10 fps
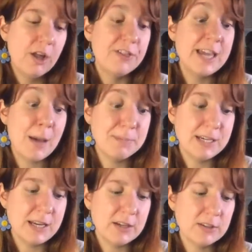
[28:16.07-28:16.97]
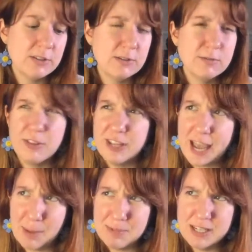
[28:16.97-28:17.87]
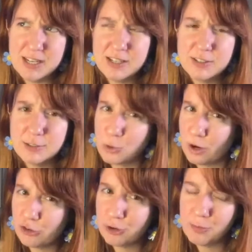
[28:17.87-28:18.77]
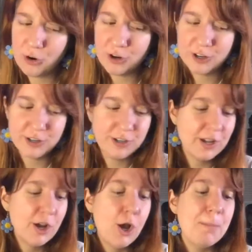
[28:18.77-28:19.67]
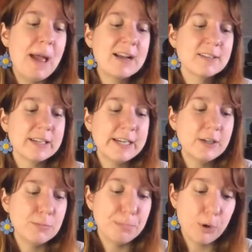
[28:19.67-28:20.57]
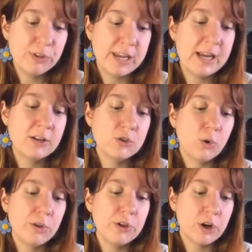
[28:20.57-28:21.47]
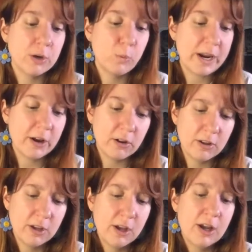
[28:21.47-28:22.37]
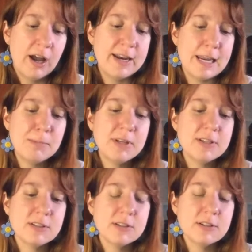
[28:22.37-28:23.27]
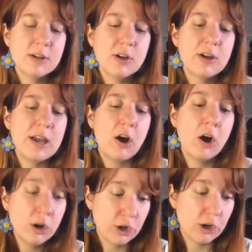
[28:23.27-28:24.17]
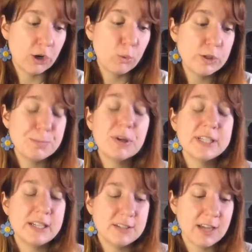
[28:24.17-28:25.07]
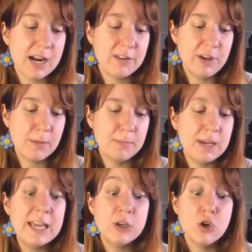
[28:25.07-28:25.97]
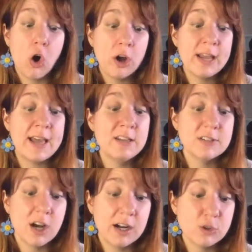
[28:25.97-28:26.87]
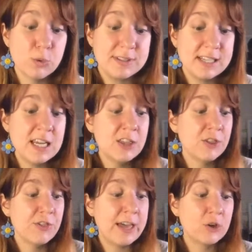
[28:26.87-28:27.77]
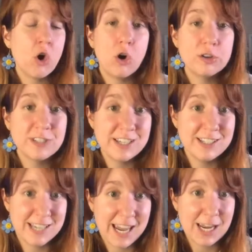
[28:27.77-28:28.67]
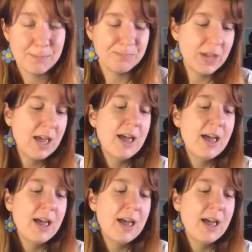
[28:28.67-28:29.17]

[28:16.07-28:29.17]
The emptiness. The emptiness? Question mark. Max leaned both hands on the gunwale. A nameless hunger was building inside of him. It gnawed at his guts with teeth that called his name.